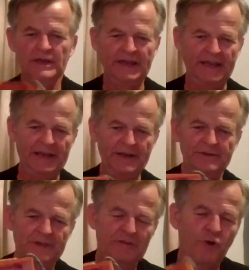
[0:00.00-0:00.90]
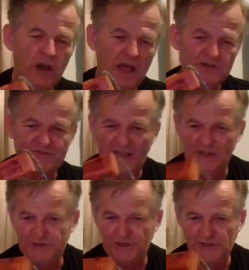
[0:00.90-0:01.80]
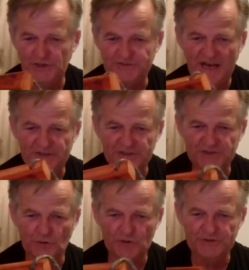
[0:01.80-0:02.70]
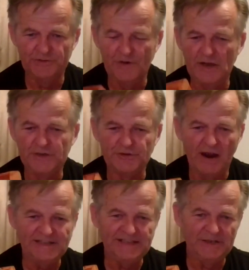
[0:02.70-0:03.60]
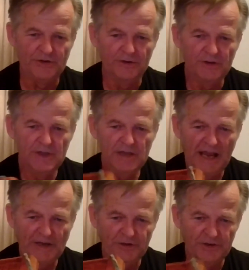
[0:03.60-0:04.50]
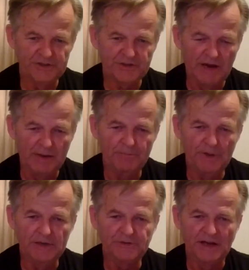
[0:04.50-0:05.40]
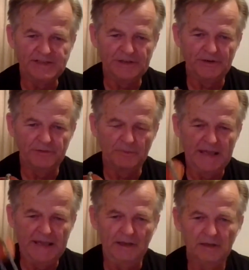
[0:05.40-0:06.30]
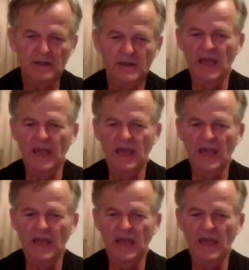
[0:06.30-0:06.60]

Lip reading: if all else fails, you can use that as a source of dry tinder, and you can scrape dry tinder from the handle.